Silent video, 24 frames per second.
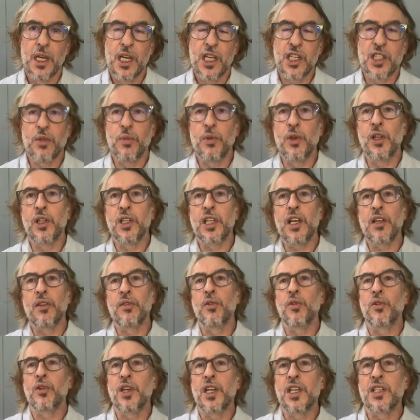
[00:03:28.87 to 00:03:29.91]
As the World Health
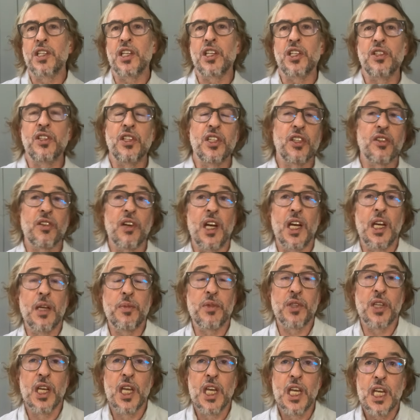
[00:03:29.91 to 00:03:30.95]
Organization
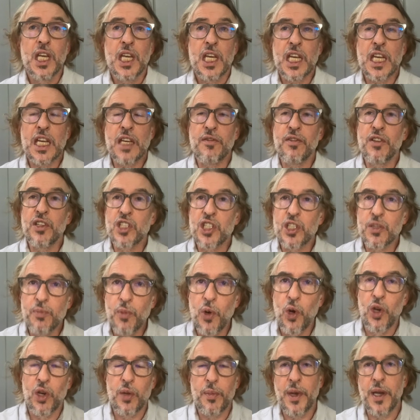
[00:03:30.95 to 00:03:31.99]
describes, even
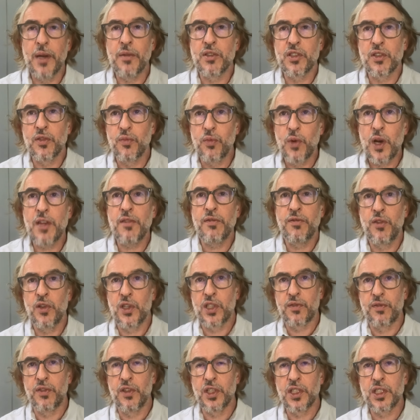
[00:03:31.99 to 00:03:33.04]
small amounts of white
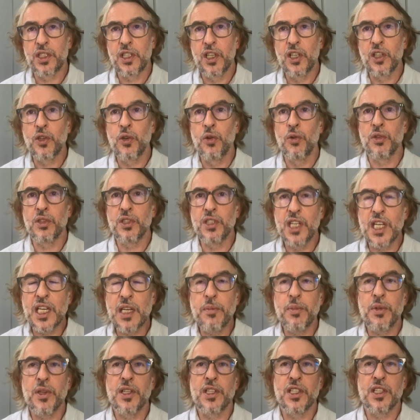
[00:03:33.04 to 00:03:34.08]
phosphorus can cause
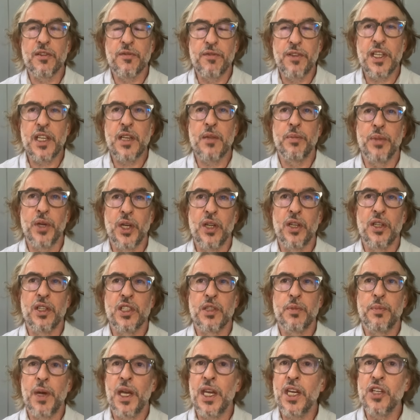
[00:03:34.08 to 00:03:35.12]
deep and severe
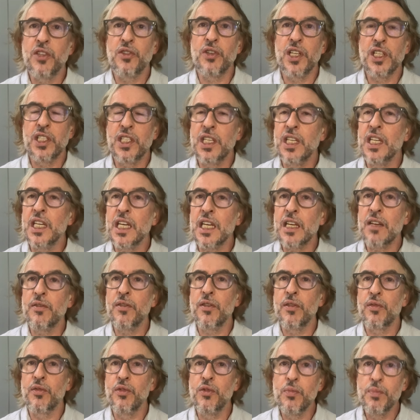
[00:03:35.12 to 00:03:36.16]
burns penetrating
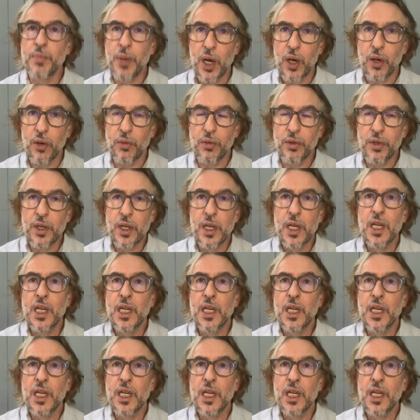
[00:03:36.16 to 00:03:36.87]
even through bone